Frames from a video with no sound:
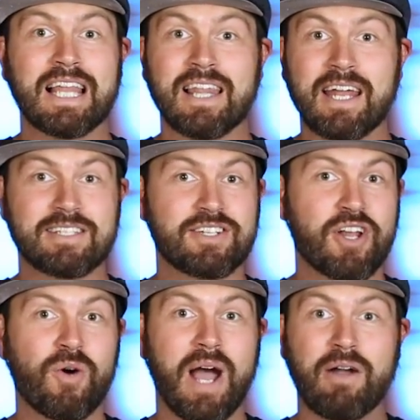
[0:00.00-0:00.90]
Let us
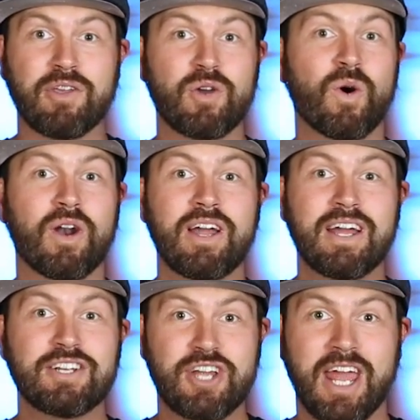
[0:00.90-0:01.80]
know how you're
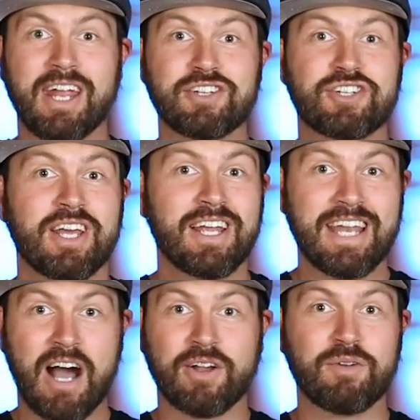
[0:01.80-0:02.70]
changed.
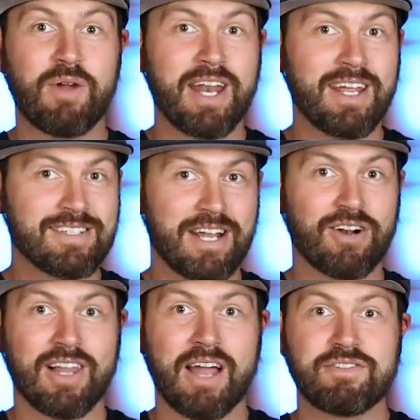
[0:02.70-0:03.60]
Now get ready to
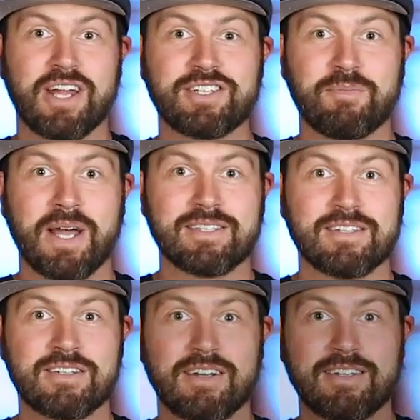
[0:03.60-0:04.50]
hear a life changing message.